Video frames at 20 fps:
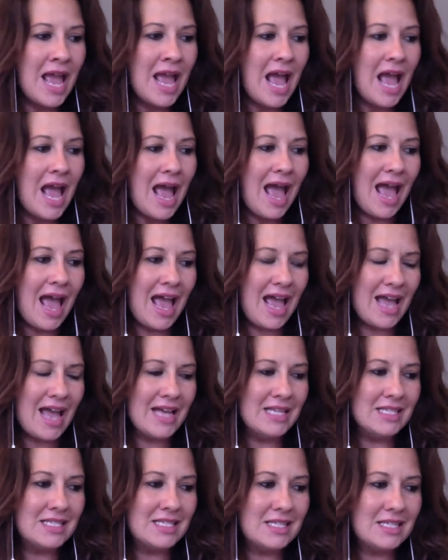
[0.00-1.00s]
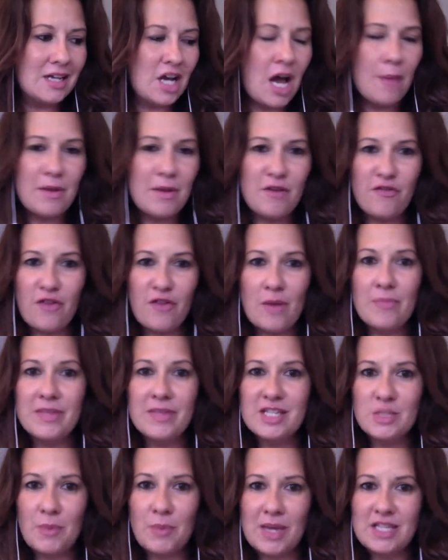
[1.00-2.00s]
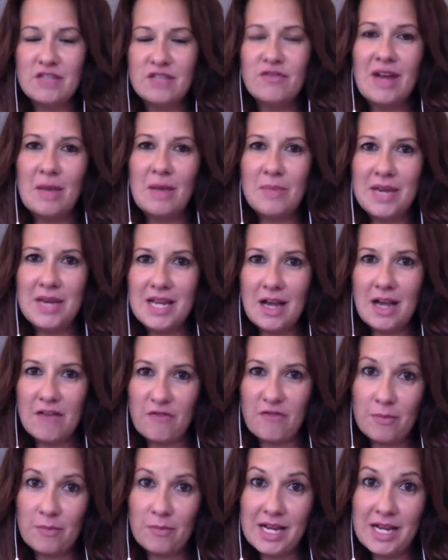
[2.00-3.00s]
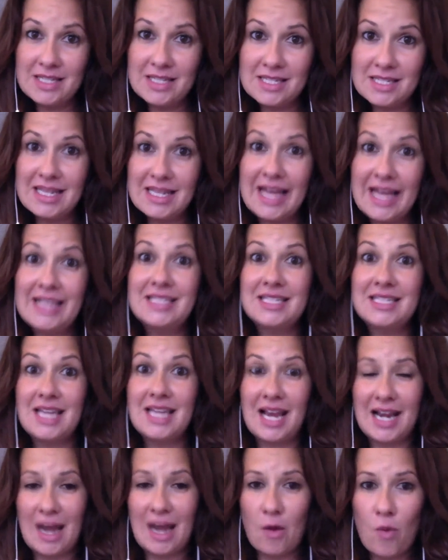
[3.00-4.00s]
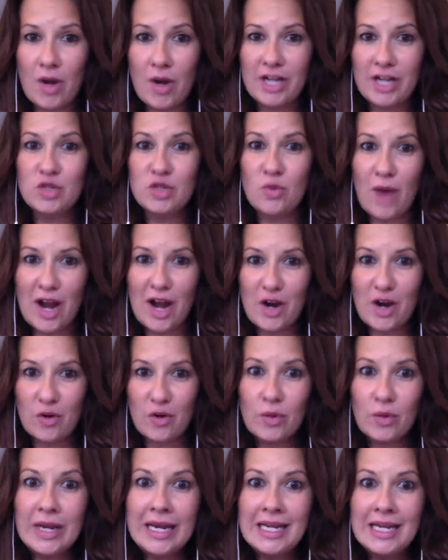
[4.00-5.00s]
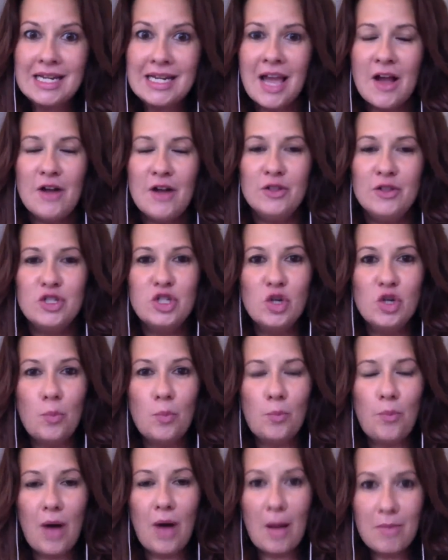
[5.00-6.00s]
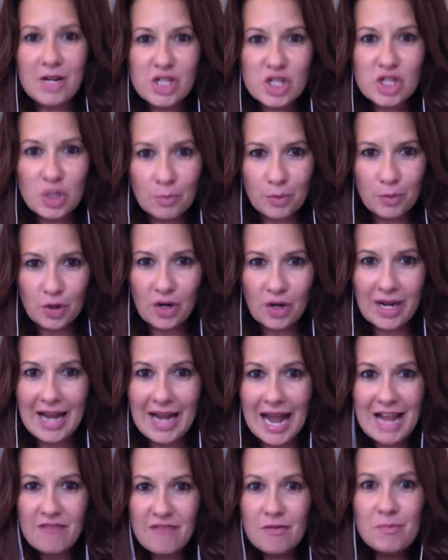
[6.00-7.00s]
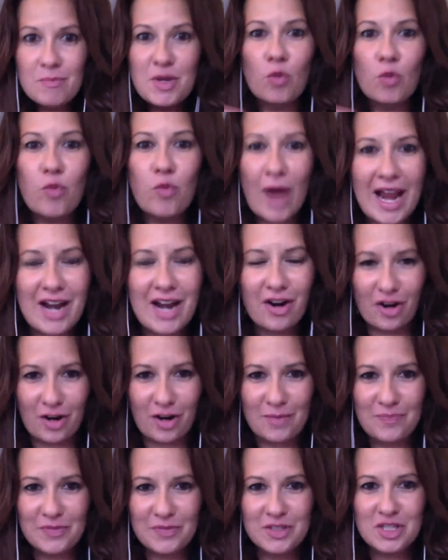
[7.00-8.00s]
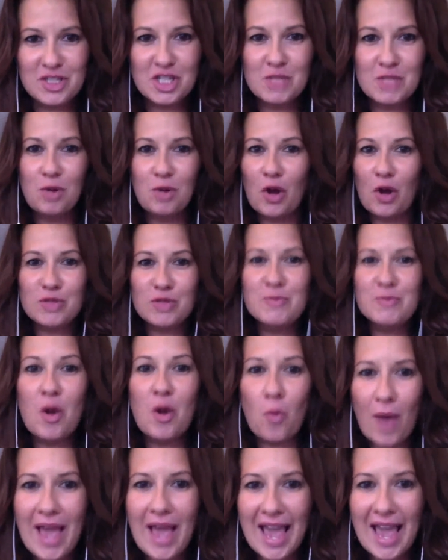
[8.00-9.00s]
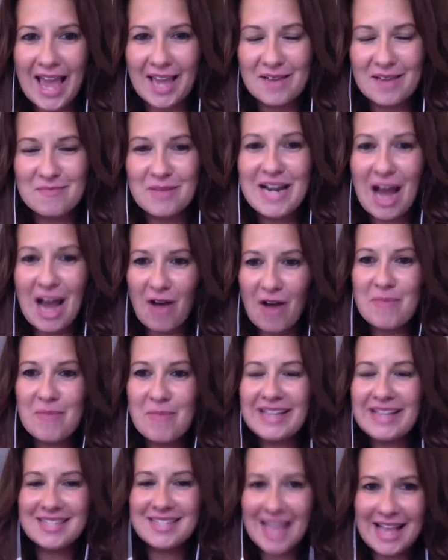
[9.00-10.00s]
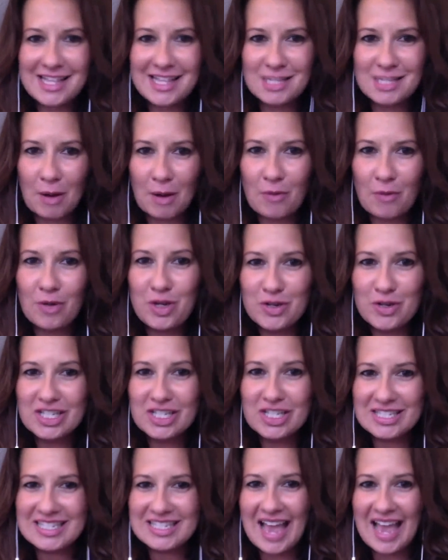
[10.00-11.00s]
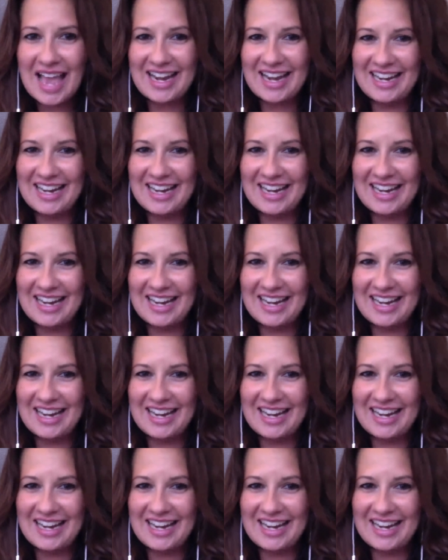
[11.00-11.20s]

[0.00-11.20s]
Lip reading: And coming from the space of being a dyslexic and not wanting to write or read, to publish a book and not even be a writer just blows me away. But now it makes sense by what you just said.